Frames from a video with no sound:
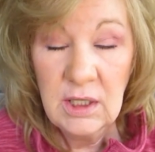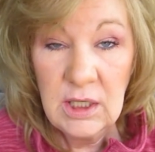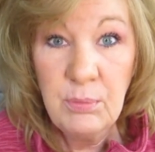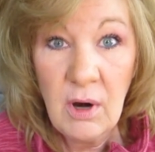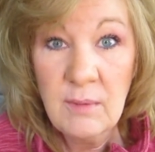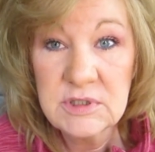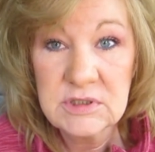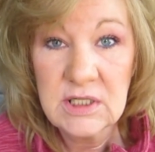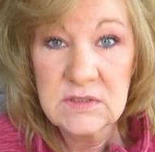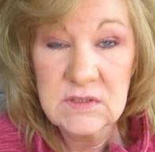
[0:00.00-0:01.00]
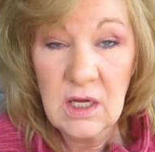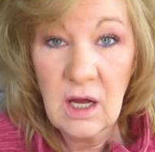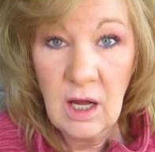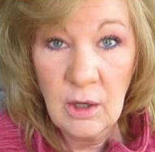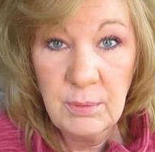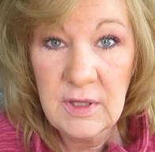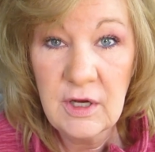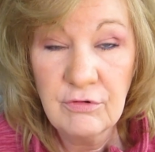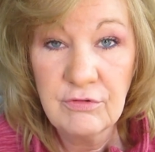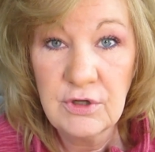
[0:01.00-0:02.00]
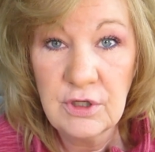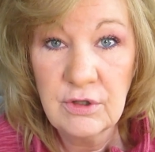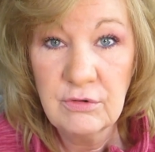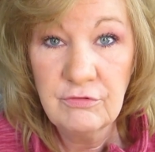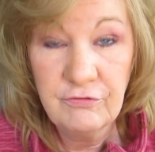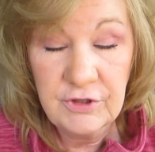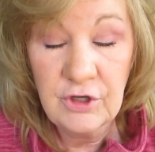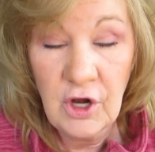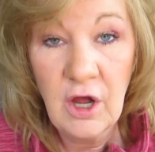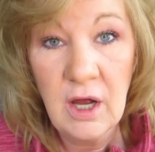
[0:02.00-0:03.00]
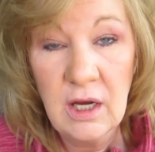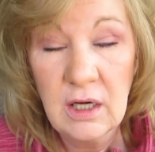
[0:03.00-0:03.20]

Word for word: He promised us, I'll be there for you, fear not.